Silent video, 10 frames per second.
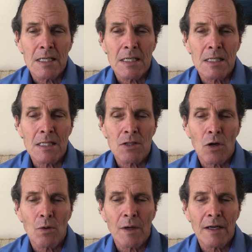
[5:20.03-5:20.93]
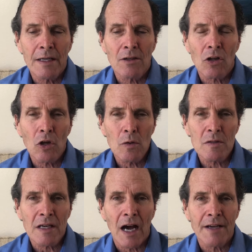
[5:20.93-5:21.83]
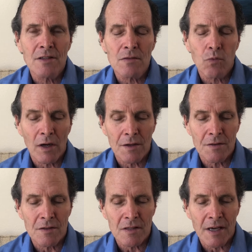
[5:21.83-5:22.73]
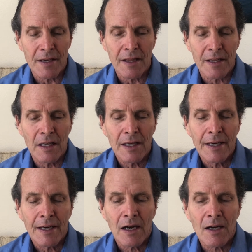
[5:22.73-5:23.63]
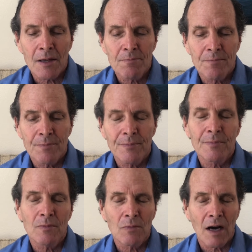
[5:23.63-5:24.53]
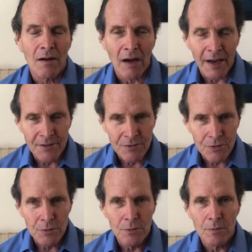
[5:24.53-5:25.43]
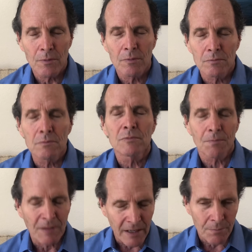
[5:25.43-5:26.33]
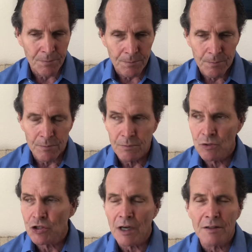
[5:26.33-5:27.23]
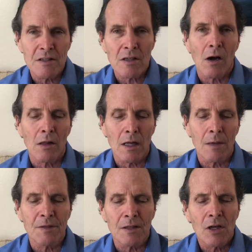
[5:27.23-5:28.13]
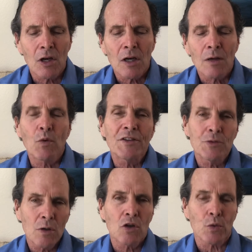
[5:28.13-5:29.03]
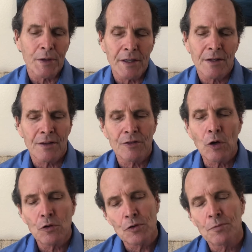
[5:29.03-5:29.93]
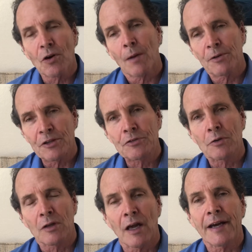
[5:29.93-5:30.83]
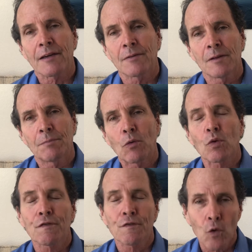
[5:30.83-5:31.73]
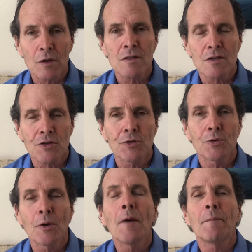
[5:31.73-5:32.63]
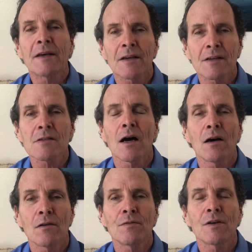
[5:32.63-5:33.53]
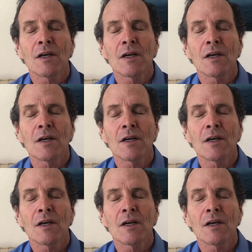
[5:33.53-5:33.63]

So in closing, I just wanted to say that I do, to kind of chunk this all up, that we do agree that no two properties are alike, but we're forced to, because of